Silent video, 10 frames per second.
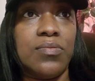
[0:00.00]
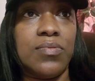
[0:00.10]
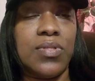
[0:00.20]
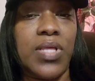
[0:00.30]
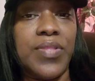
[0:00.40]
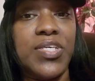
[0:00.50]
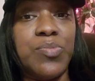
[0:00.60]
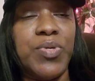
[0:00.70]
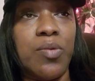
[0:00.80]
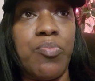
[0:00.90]
let this
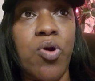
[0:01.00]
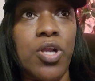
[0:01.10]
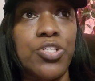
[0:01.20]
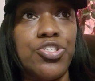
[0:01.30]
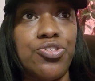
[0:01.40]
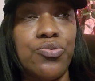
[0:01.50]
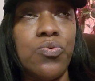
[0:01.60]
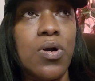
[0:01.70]
be a part 2